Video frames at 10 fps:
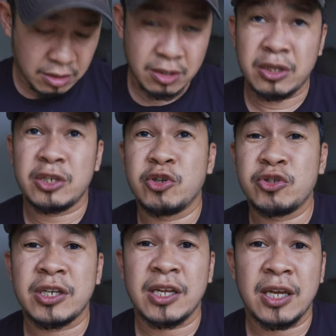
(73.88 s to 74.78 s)
You can
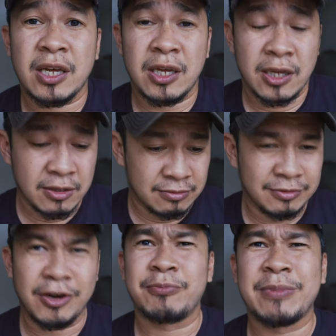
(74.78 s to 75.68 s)
use it
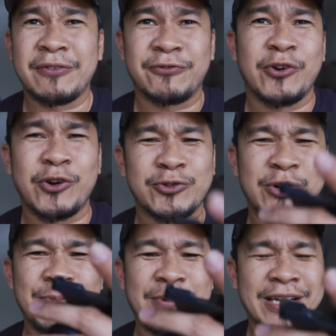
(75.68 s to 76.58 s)
on Manfrotto
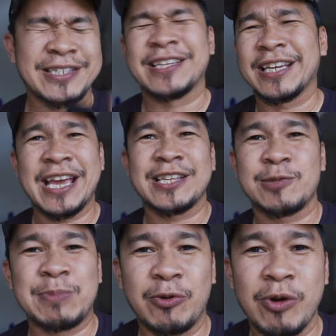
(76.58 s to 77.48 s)
tripods. I can't
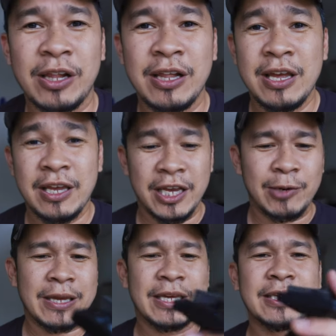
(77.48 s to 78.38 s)
speak well.
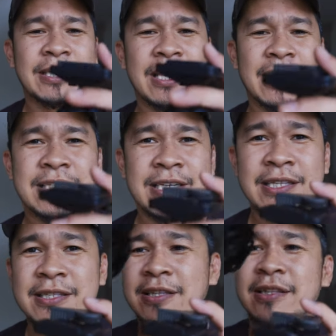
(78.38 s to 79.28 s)
Anyway, yeah, that's
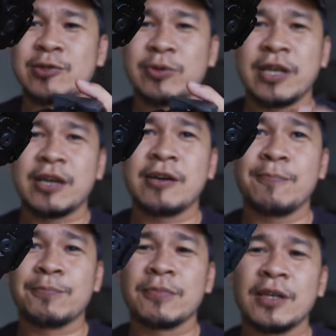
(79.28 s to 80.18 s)
it. This one here,
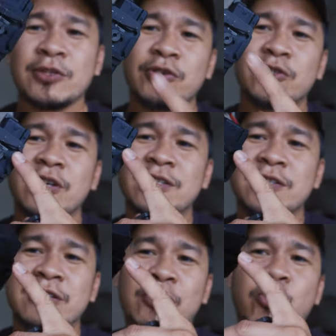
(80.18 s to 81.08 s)
so
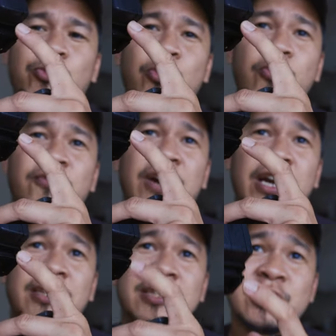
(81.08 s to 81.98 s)
it's low profile.